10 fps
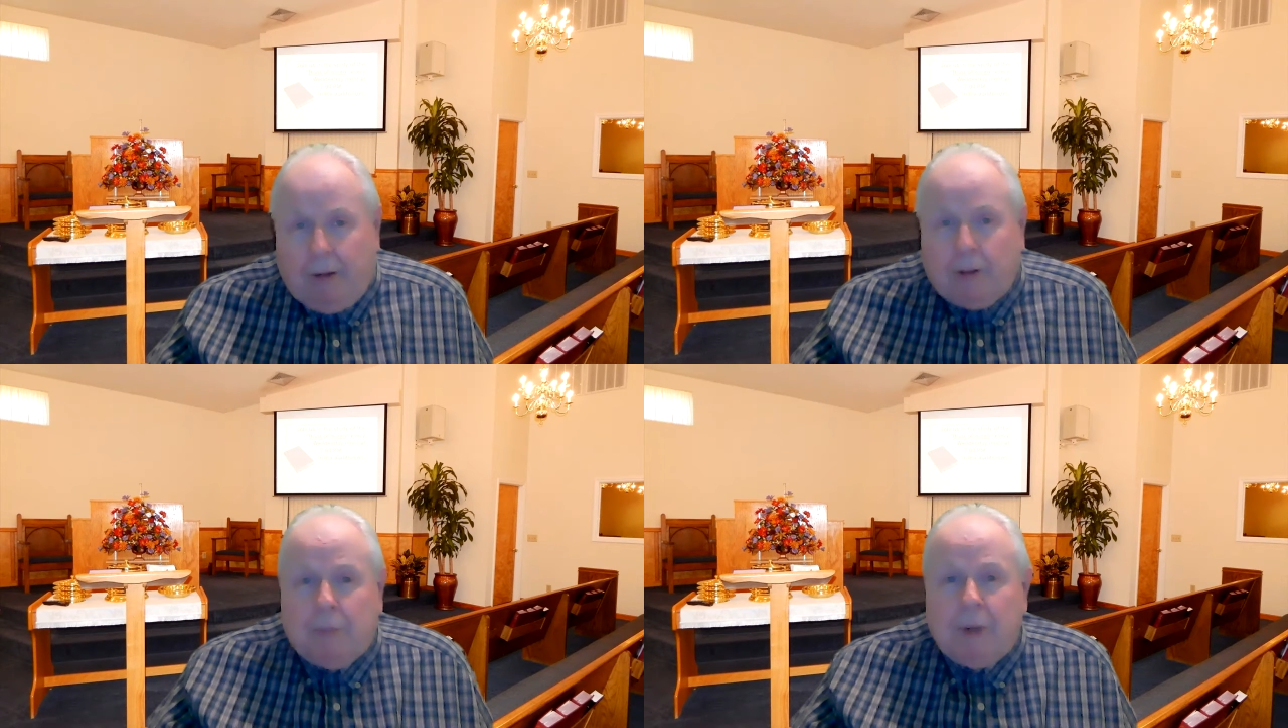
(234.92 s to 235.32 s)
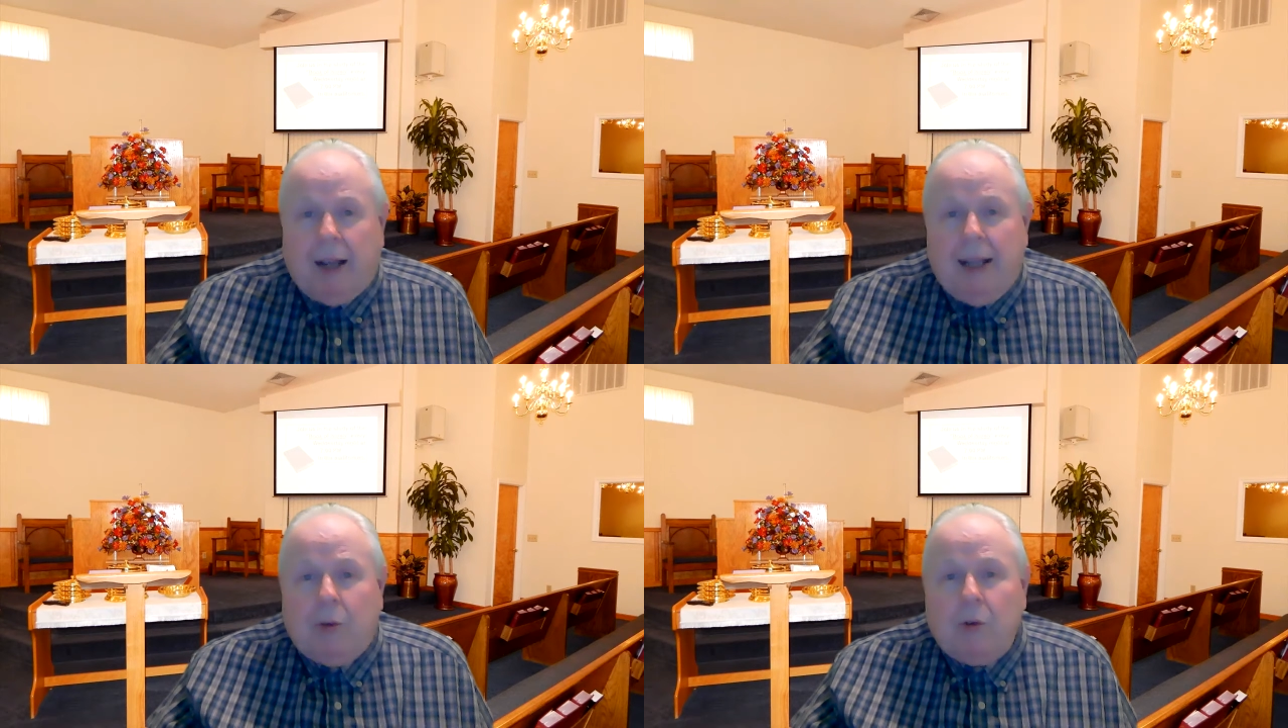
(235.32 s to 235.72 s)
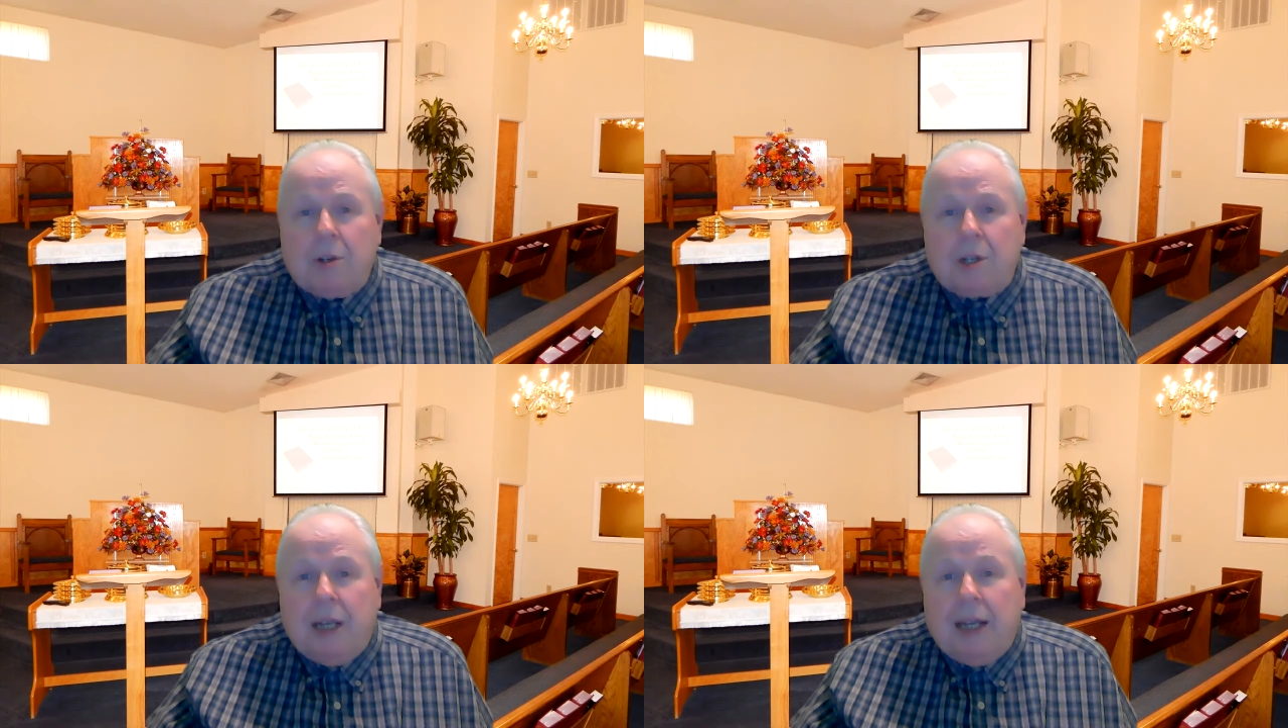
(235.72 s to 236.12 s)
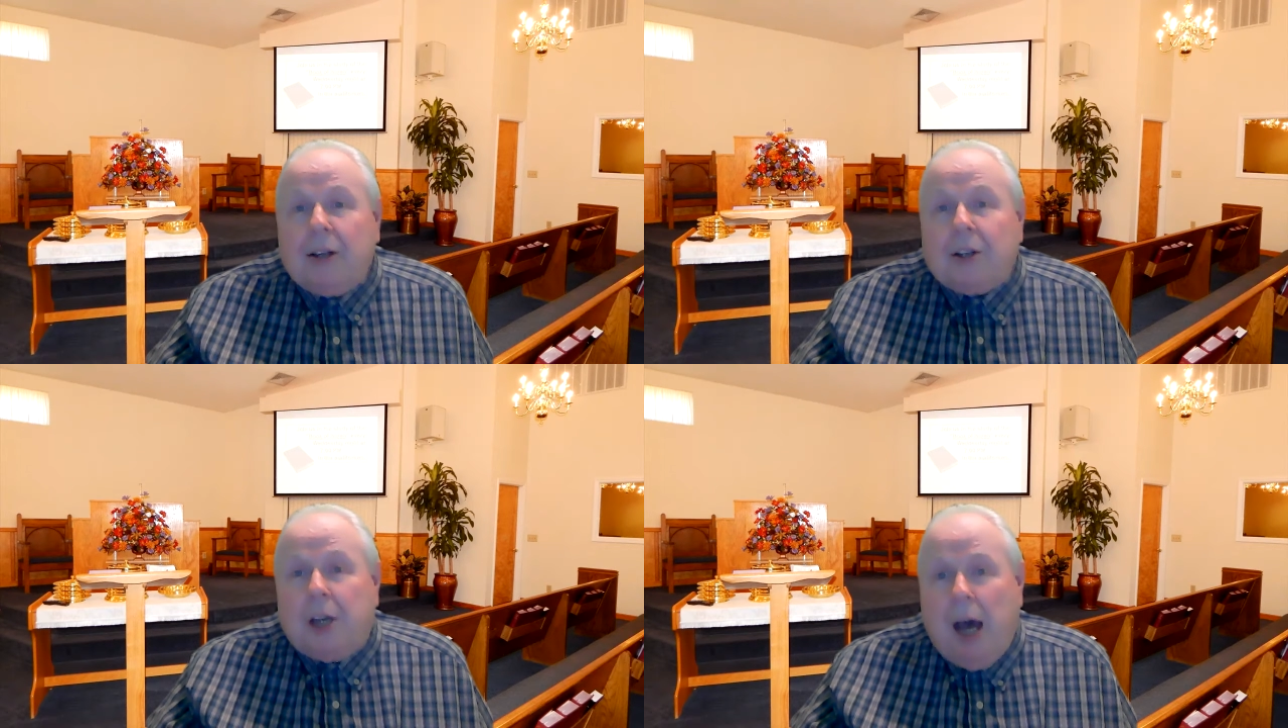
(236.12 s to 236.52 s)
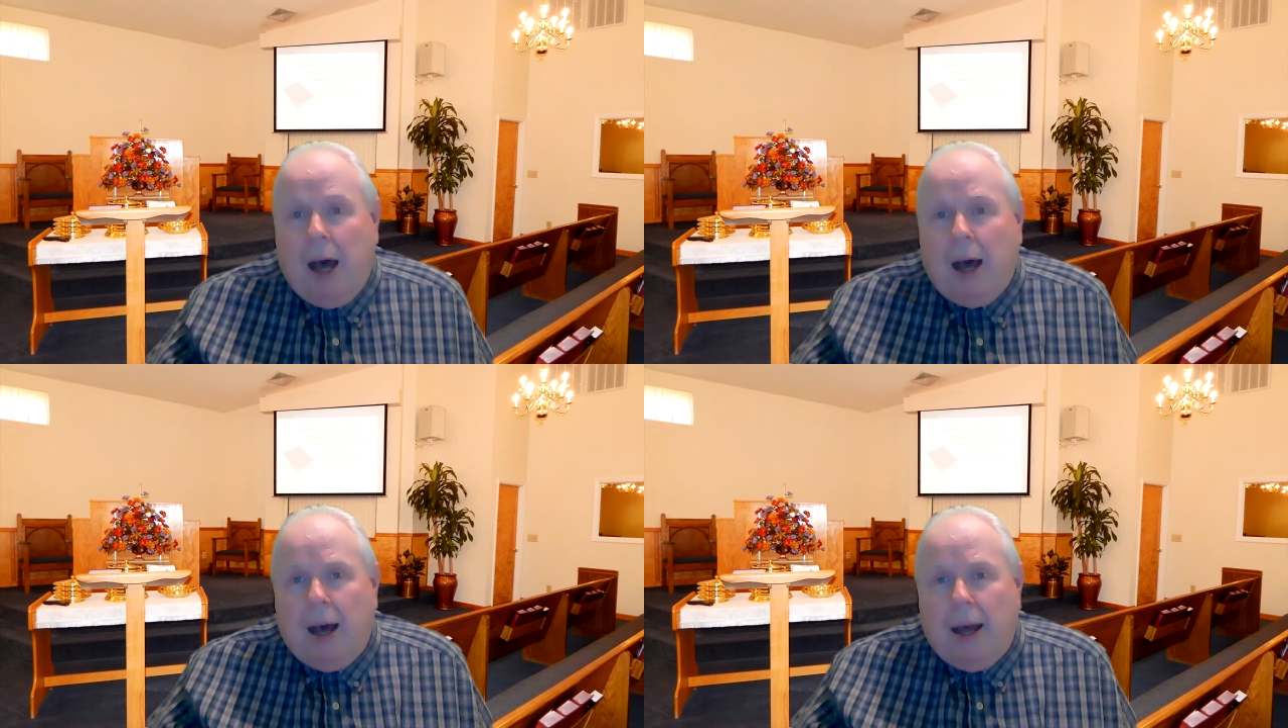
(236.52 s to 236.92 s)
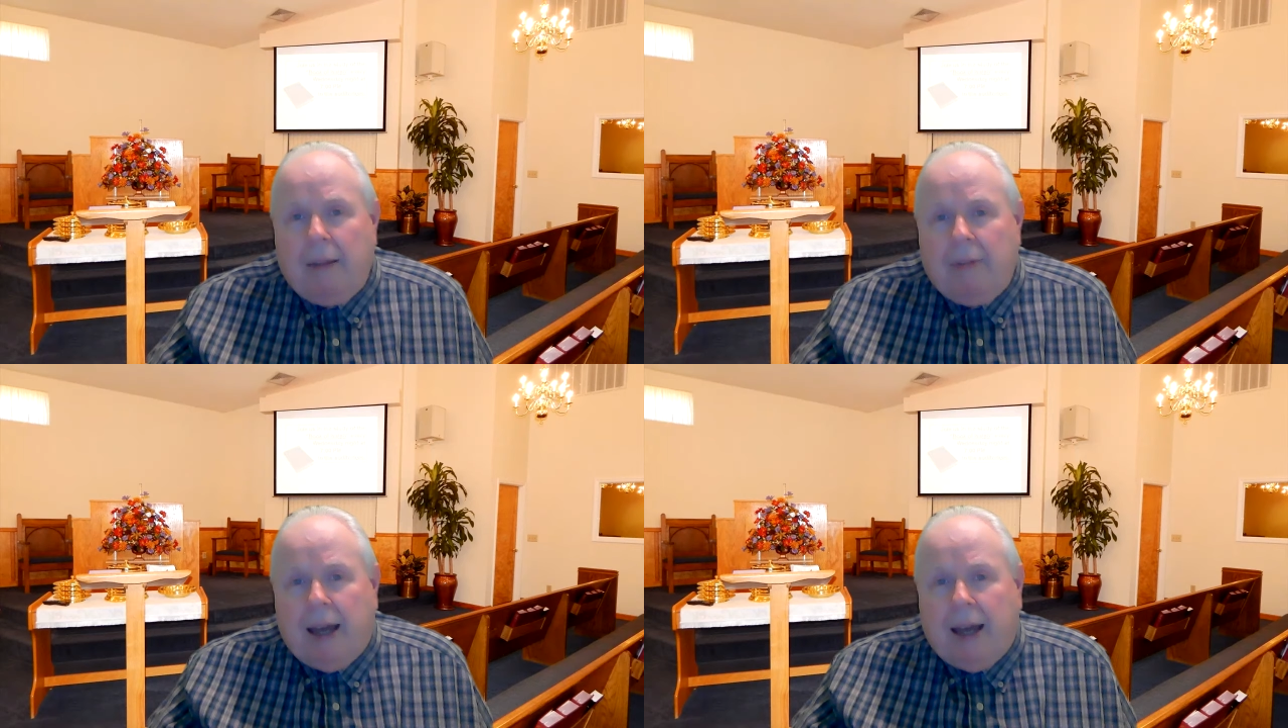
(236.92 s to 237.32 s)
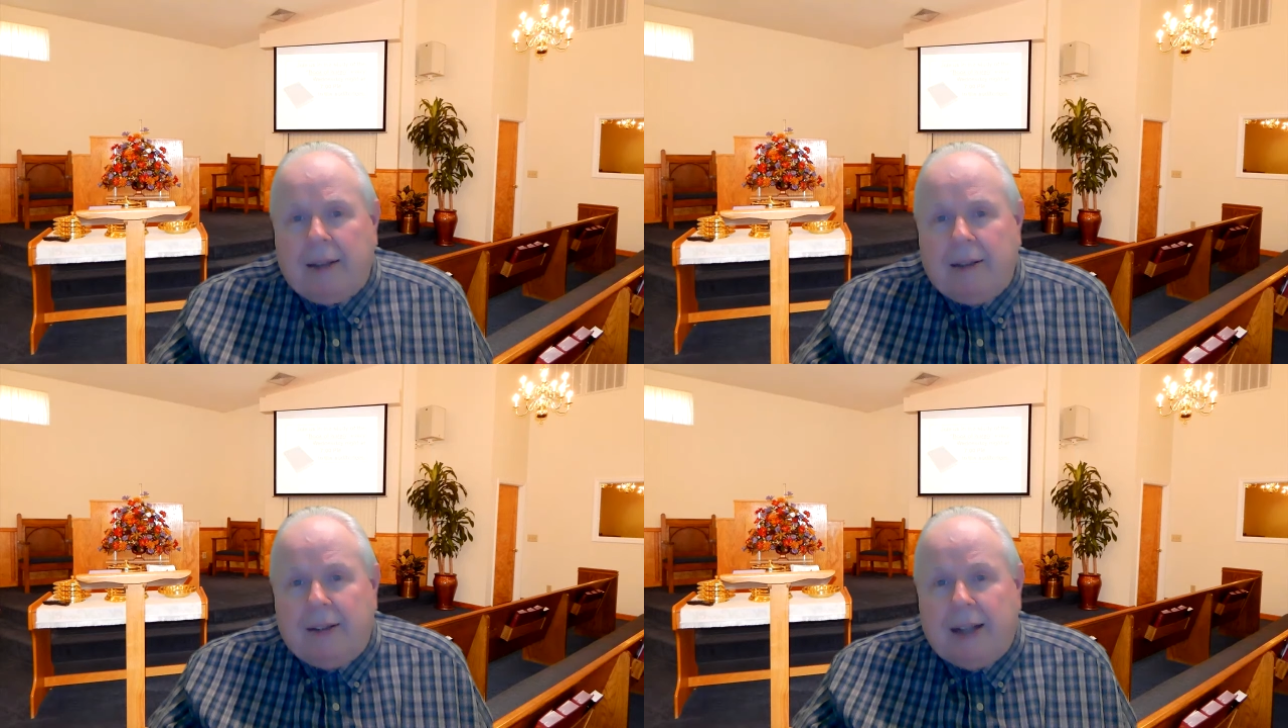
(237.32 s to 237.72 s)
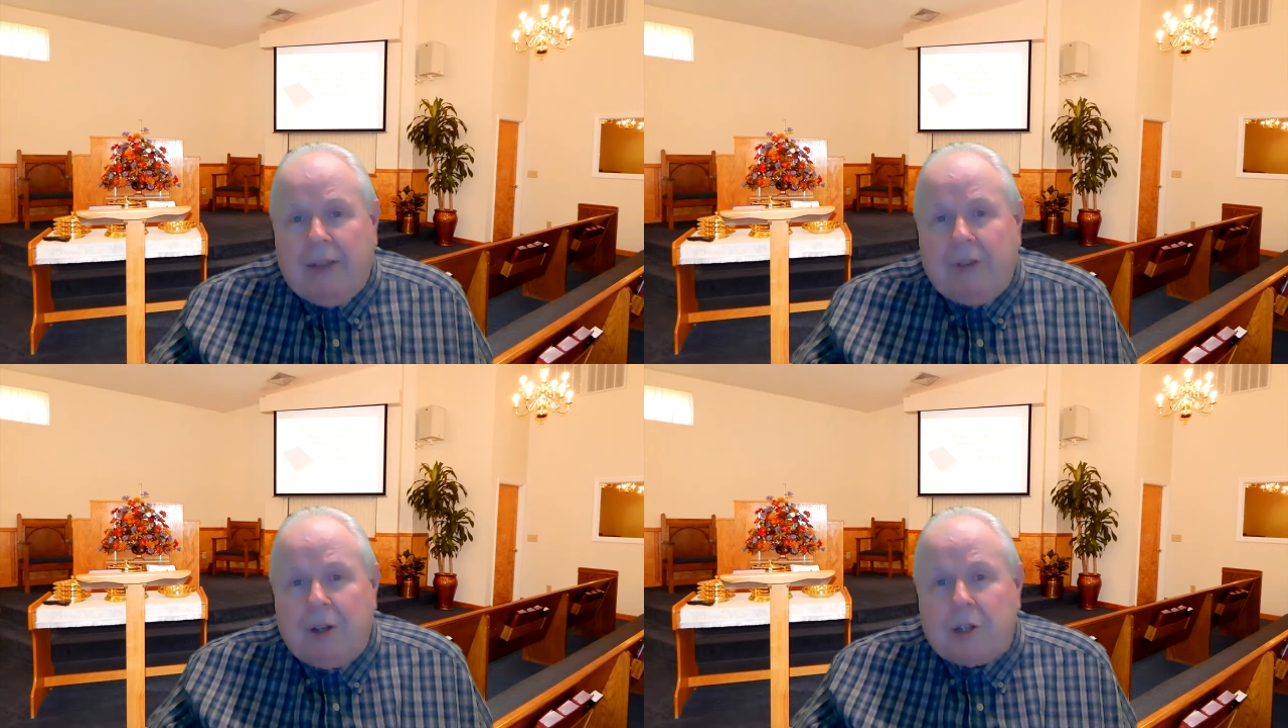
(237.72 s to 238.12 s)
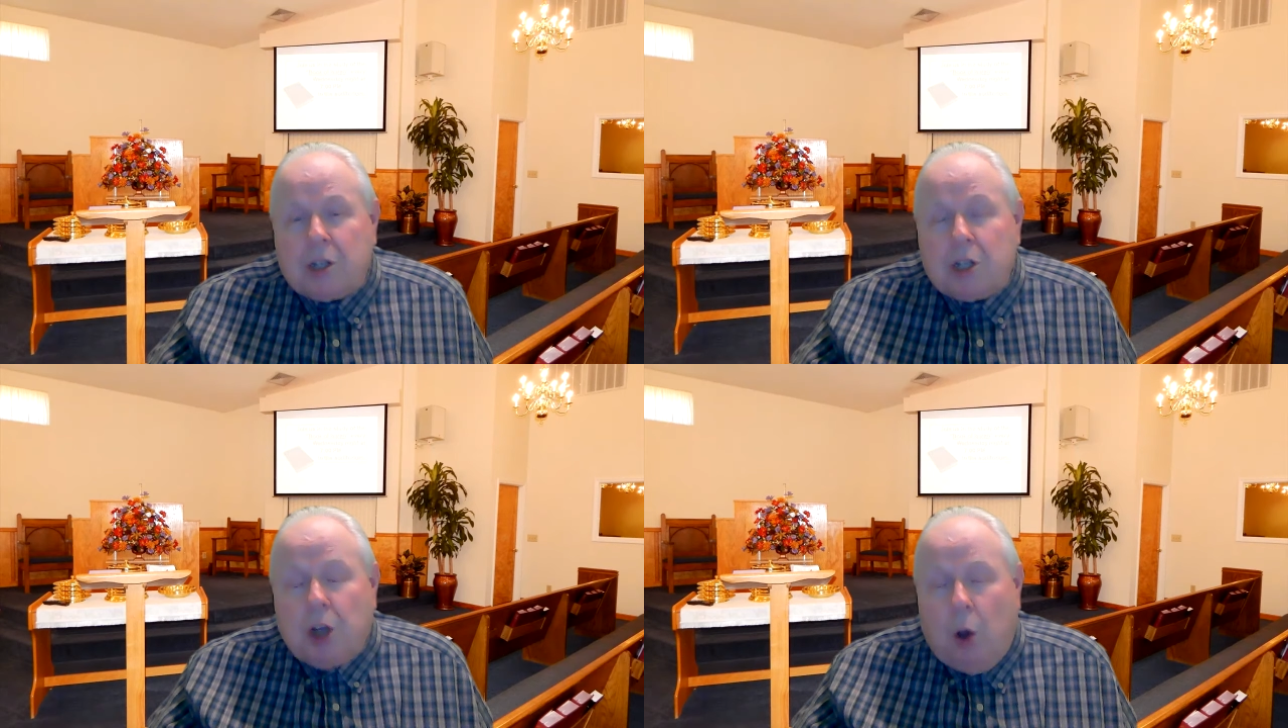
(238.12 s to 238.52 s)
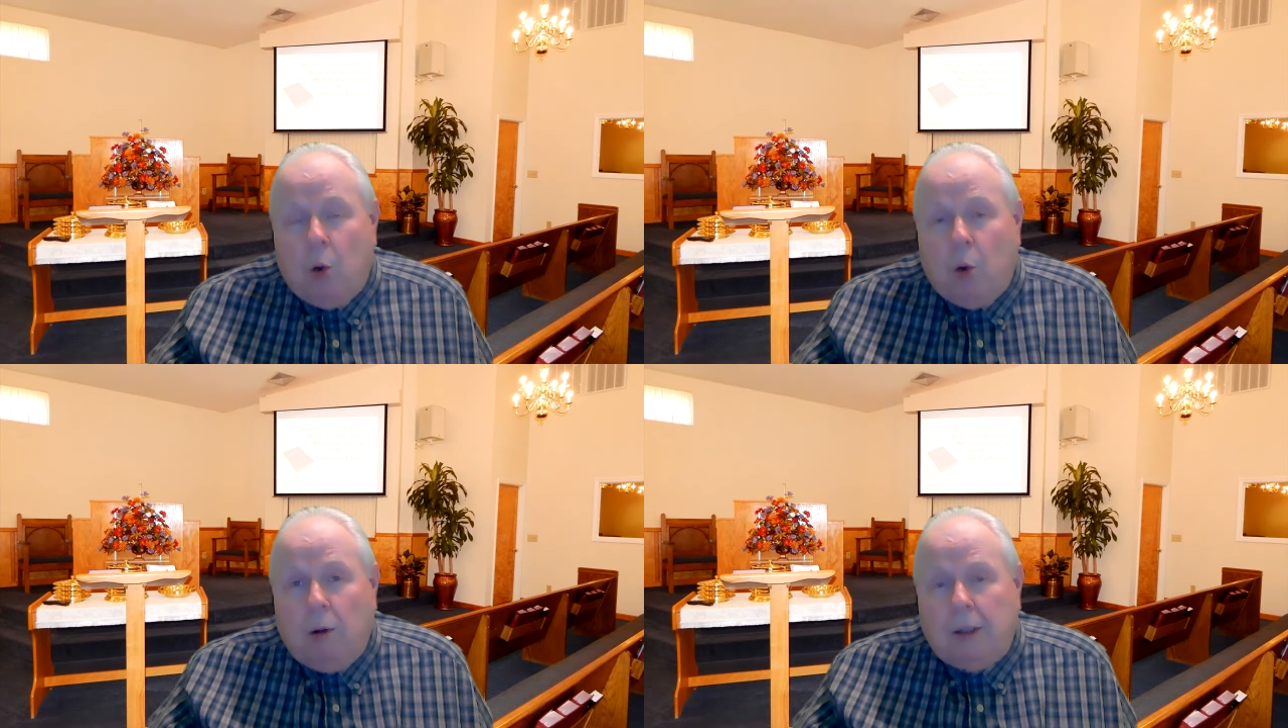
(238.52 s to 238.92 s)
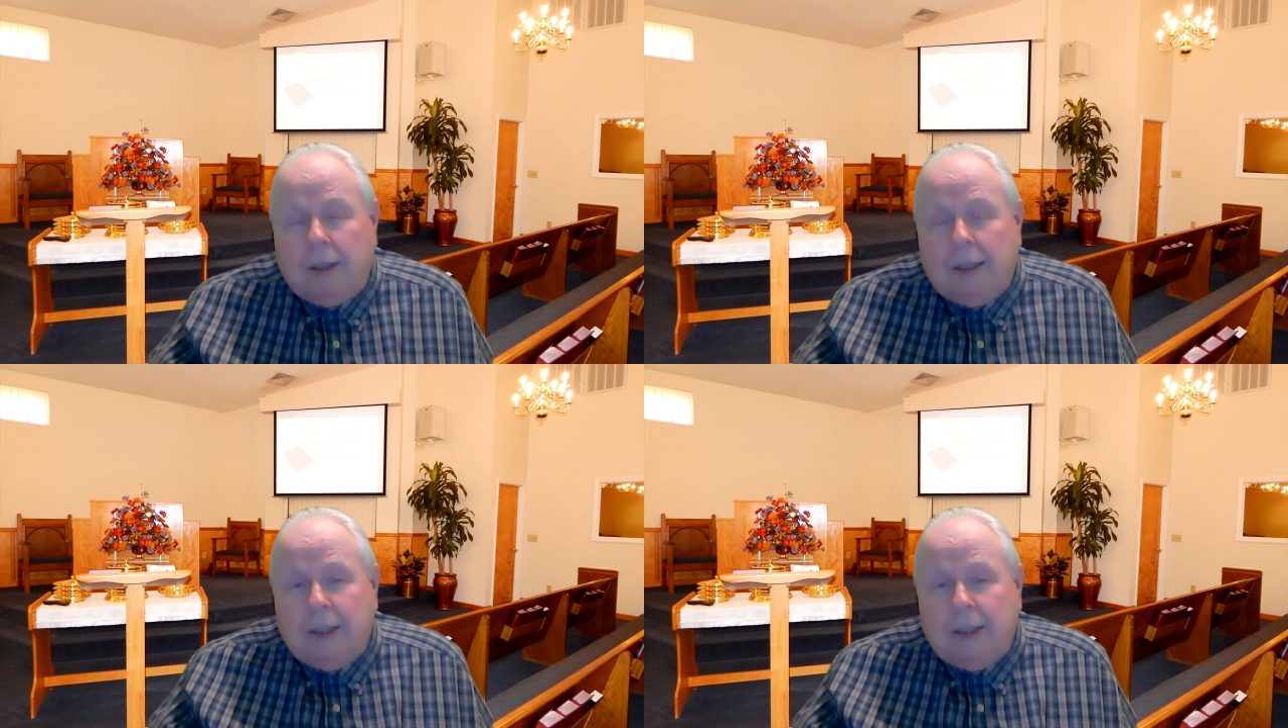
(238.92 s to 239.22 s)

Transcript: Ultimately, it was in God that David's soul